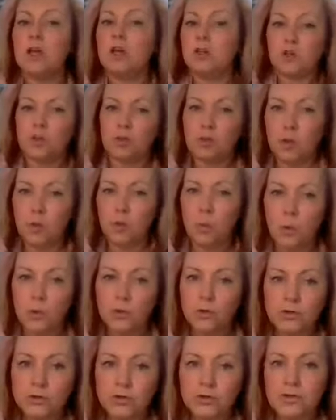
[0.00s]
You're not
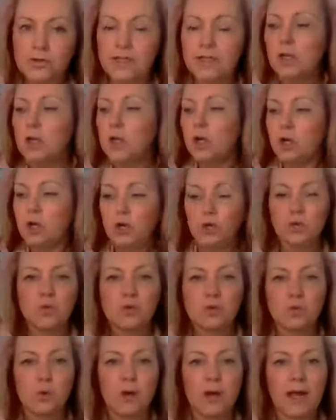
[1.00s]
wondering
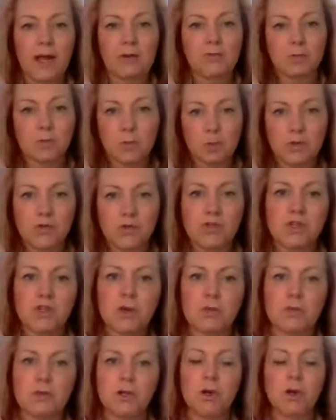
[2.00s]
who's where and what's
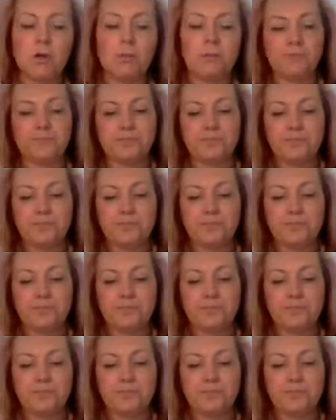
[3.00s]
going on.